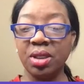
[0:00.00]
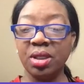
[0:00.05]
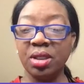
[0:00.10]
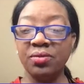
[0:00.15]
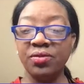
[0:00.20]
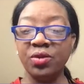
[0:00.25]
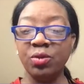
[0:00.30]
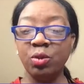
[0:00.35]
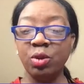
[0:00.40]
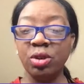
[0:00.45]

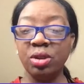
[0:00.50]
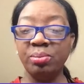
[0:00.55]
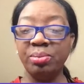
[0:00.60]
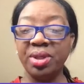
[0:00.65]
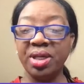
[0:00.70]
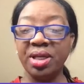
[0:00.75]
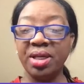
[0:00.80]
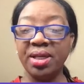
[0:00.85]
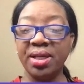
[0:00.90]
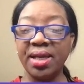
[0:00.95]
If you want to
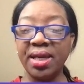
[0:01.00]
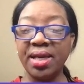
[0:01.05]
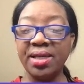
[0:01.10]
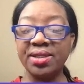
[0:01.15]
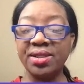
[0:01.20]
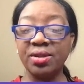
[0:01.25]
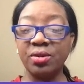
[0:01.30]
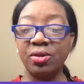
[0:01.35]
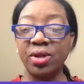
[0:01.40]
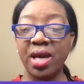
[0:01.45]
be a
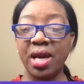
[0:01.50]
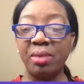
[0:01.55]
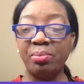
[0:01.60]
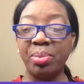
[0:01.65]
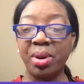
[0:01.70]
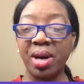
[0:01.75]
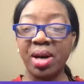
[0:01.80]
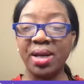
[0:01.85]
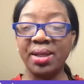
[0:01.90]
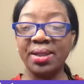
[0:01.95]
guest on
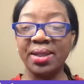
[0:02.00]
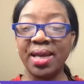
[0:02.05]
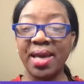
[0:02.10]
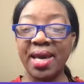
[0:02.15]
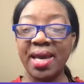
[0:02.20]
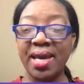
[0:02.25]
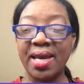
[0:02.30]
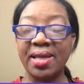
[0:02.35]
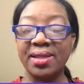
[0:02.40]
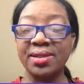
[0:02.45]
our
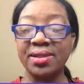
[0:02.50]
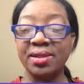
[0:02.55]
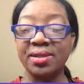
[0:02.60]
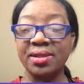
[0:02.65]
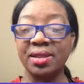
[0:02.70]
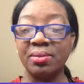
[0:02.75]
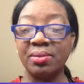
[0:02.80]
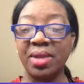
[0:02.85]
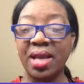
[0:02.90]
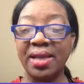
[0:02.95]
podcast or
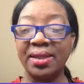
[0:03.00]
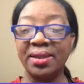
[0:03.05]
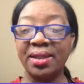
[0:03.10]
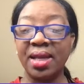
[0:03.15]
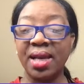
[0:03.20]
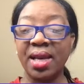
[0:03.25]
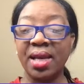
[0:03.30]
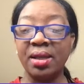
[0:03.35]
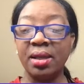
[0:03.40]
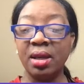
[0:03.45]
something like
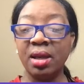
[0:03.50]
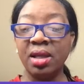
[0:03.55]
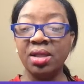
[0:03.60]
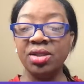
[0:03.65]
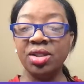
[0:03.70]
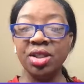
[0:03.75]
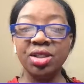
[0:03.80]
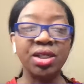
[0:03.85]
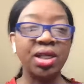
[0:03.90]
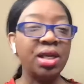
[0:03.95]
that,
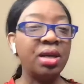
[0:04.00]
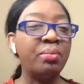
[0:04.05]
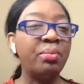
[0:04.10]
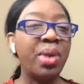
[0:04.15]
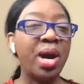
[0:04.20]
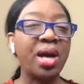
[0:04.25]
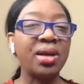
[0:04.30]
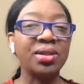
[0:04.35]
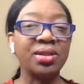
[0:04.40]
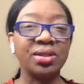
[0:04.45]
just
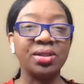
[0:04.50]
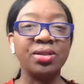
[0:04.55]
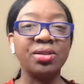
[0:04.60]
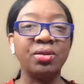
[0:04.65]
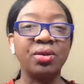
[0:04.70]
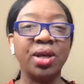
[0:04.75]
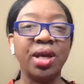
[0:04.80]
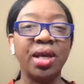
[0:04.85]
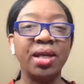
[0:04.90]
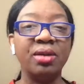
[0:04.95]
inbox us,
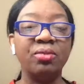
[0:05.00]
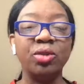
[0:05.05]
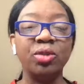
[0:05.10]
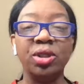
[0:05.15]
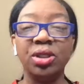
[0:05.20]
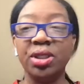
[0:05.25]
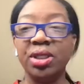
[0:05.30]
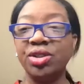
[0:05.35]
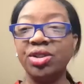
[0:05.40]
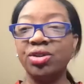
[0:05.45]
okay? And
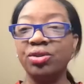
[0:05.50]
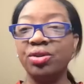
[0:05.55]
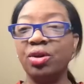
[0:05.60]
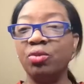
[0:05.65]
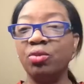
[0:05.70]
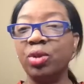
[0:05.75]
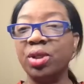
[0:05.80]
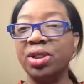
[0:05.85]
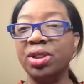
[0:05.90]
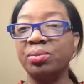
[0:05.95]
we'll let you
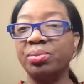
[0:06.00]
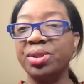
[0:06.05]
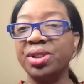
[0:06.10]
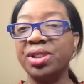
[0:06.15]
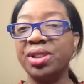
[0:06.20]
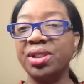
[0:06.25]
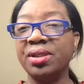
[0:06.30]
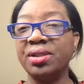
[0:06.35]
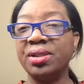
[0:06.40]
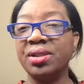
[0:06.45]
know what the
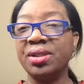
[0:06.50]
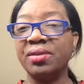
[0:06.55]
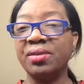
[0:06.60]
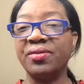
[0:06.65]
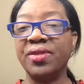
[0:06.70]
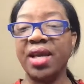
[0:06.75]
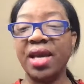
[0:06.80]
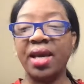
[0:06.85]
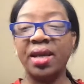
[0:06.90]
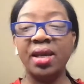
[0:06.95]
particulars
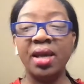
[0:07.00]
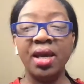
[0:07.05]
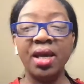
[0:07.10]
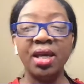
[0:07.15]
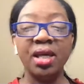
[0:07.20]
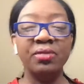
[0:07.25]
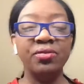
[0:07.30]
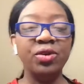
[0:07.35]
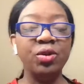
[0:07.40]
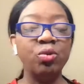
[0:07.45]
of that.
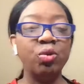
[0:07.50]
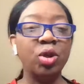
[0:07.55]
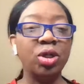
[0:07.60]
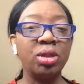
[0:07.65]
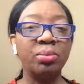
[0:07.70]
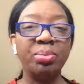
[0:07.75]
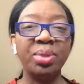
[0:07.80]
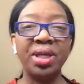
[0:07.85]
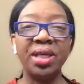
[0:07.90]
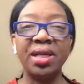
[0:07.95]
If you
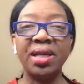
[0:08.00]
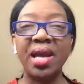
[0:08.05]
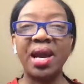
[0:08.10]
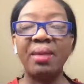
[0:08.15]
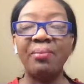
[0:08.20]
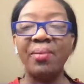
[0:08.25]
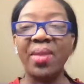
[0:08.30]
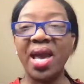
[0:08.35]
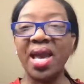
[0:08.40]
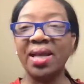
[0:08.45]
want to be in
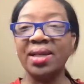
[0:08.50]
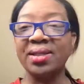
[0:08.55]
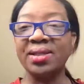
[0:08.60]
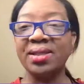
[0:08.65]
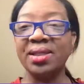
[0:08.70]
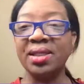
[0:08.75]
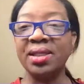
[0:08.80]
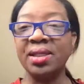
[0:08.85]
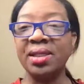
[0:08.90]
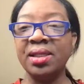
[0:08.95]
our
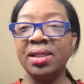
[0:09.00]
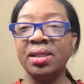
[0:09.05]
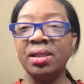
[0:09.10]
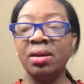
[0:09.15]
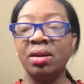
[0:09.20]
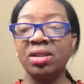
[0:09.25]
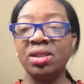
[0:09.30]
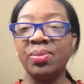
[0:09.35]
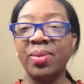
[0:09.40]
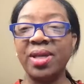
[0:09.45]

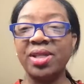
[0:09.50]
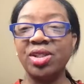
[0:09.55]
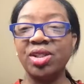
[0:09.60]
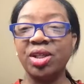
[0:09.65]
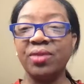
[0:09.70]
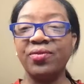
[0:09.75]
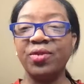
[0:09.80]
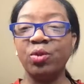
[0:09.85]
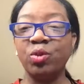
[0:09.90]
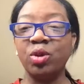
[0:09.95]
magazine,
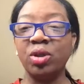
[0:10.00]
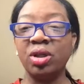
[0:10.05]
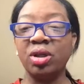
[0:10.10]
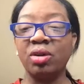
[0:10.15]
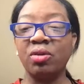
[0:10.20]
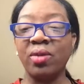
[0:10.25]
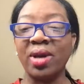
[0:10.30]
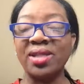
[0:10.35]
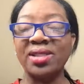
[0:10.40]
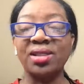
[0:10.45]
especially if you want to
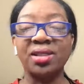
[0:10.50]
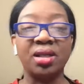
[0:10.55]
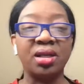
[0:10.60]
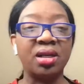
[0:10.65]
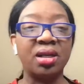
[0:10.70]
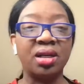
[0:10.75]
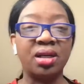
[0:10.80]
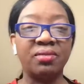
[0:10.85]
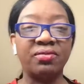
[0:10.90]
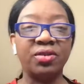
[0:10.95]
grace the
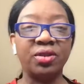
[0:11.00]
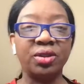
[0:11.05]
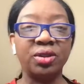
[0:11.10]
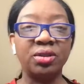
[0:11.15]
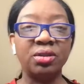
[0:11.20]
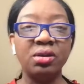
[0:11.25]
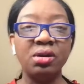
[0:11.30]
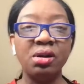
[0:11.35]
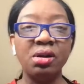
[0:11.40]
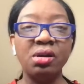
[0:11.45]

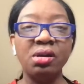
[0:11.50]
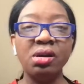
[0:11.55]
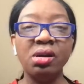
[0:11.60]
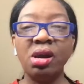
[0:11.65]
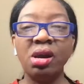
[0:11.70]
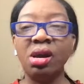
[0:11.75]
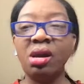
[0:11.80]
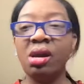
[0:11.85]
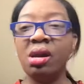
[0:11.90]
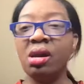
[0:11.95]
cover,
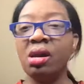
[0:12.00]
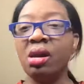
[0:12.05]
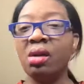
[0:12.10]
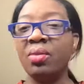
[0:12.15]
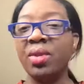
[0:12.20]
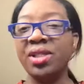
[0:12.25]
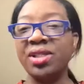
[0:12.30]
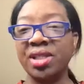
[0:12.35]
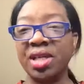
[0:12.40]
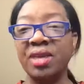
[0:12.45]

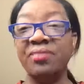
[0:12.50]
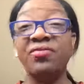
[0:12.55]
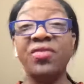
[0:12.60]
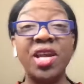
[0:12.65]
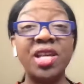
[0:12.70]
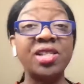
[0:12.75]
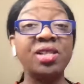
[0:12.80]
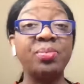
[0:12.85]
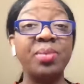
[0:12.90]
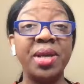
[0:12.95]
it's an
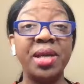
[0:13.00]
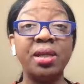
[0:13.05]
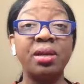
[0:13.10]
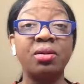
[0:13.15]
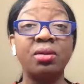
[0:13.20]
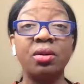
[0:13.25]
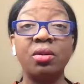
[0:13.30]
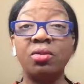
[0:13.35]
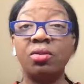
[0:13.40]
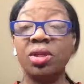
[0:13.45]
investment,
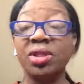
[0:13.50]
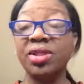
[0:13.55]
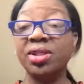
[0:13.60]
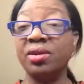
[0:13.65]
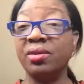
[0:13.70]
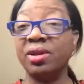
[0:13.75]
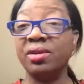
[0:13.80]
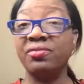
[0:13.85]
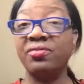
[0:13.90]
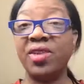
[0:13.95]
of course,
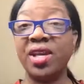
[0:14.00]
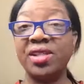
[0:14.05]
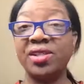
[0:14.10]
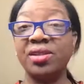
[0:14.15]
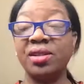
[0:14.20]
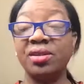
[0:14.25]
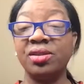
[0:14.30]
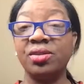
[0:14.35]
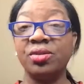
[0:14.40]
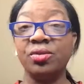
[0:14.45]
to
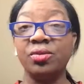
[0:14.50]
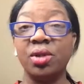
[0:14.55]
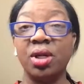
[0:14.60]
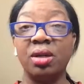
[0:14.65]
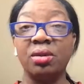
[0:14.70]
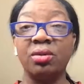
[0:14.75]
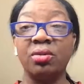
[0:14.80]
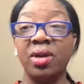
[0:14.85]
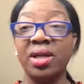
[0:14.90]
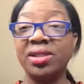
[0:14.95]
invest
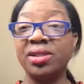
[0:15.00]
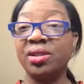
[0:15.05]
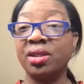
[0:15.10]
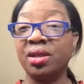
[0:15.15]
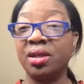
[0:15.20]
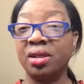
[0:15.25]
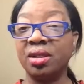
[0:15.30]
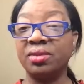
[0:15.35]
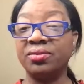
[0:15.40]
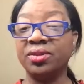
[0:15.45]
to grace
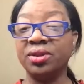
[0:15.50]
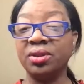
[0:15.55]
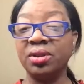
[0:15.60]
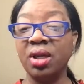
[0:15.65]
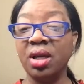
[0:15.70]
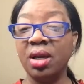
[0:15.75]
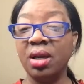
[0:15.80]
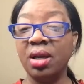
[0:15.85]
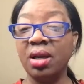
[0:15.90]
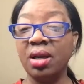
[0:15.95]
the
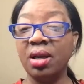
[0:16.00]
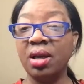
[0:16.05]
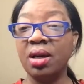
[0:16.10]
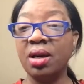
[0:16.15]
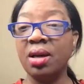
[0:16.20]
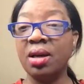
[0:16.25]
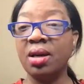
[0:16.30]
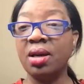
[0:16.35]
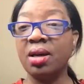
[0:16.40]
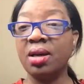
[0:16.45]
cover.
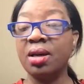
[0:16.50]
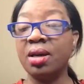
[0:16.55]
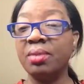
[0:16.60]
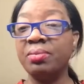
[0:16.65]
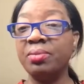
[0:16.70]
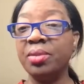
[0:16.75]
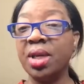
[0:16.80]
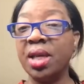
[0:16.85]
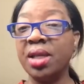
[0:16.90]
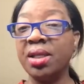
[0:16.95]

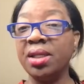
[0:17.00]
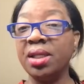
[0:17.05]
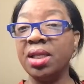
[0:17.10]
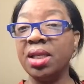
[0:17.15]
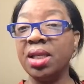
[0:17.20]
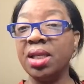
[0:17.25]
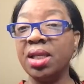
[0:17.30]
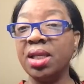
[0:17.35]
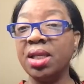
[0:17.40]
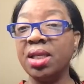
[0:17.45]
And
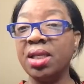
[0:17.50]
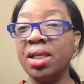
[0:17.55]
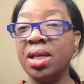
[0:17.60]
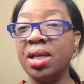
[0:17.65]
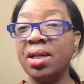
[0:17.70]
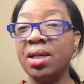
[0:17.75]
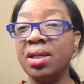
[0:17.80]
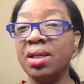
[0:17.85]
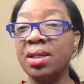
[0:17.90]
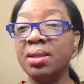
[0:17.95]

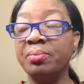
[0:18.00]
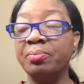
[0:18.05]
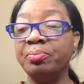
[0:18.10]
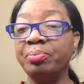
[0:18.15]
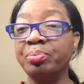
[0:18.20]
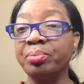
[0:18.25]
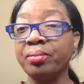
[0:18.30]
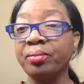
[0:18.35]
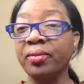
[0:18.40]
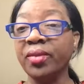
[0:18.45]

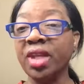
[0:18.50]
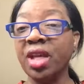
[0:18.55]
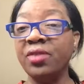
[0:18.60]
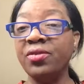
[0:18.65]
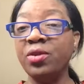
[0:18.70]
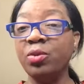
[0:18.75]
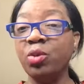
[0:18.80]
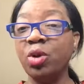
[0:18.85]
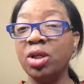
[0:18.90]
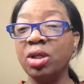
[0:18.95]
then
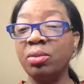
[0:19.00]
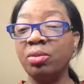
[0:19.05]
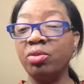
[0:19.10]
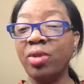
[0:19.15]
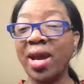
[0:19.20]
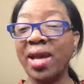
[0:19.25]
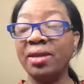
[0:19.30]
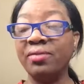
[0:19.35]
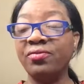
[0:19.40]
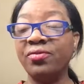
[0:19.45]
if you want to
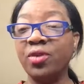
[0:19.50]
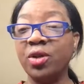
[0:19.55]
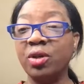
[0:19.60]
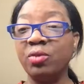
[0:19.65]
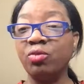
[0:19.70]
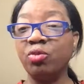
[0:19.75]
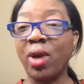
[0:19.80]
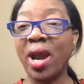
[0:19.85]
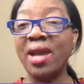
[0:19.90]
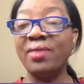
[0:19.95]
write
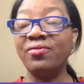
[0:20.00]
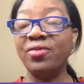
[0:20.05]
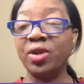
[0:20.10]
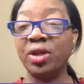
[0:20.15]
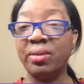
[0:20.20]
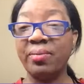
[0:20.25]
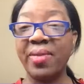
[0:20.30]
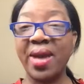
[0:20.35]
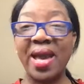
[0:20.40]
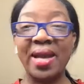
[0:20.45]

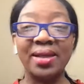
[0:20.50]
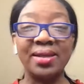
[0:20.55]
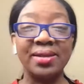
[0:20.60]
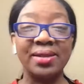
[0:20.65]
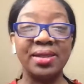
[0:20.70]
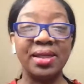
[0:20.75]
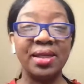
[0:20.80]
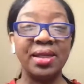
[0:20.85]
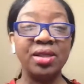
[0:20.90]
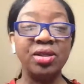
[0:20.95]
for the
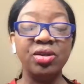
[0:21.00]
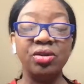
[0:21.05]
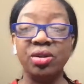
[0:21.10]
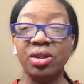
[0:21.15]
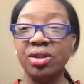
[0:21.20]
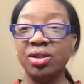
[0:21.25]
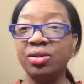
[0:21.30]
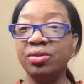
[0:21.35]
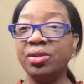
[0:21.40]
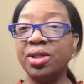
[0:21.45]
magazine, you
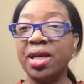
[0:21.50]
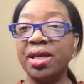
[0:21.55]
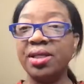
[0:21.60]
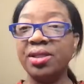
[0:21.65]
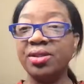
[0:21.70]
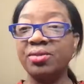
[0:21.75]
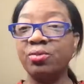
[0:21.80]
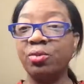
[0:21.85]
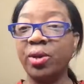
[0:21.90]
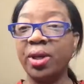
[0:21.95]
can do that
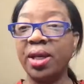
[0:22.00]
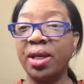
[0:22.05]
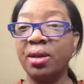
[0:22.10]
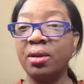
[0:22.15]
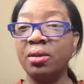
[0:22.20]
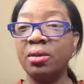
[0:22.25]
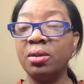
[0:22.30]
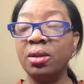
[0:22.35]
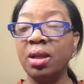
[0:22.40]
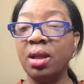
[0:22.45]
as
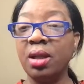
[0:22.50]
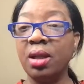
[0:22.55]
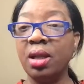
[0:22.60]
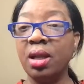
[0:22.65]
well.